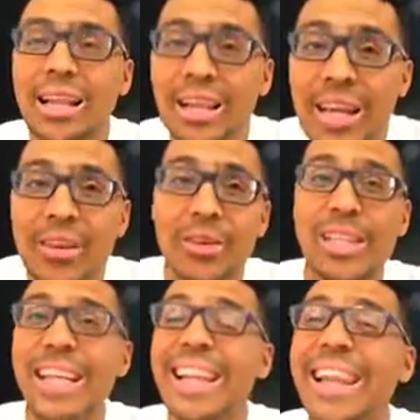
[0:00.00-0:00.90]

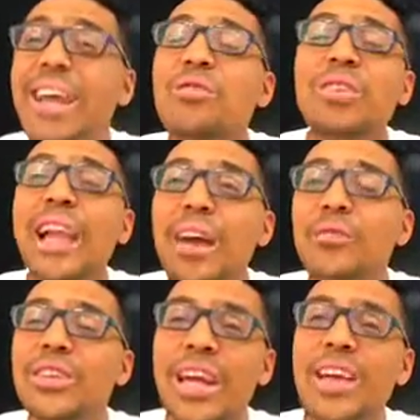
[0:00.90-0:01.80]
literally live
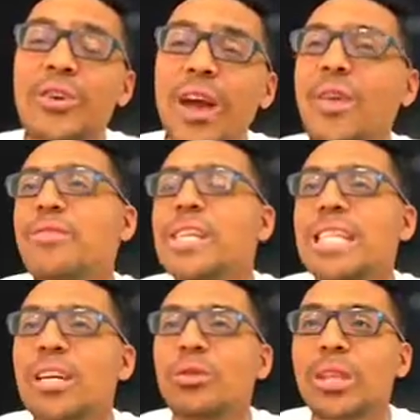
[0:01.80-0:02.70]
life together every
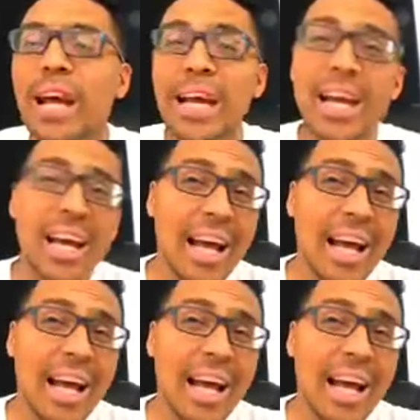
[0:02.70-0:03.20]
single day.